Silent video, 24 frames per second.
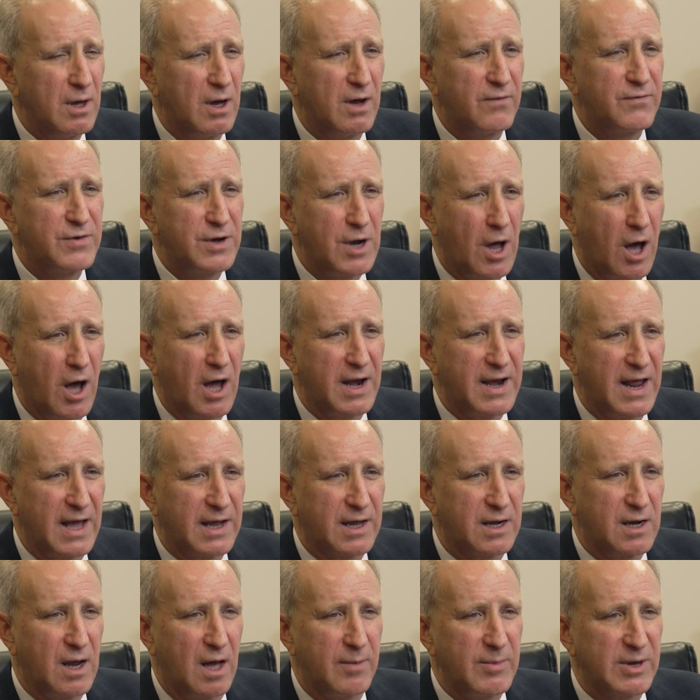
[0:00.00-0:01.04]
of
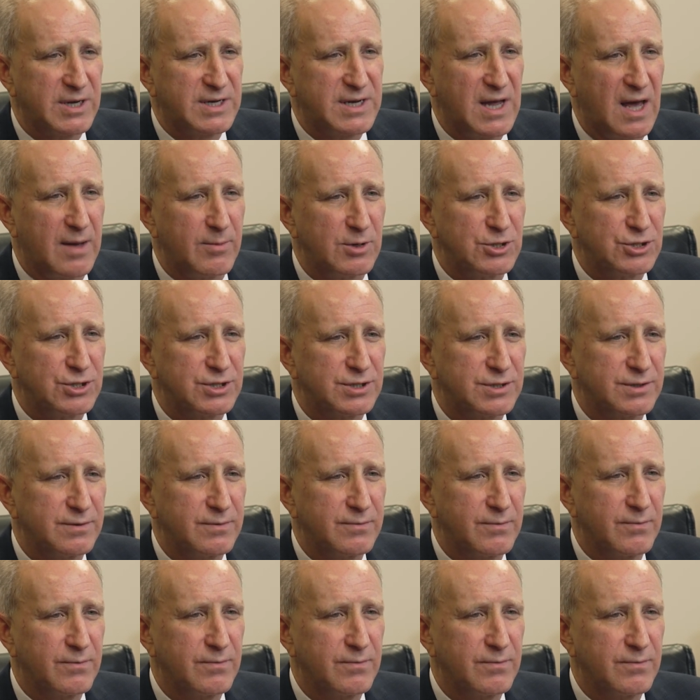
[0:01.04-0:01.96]
non-economic damages.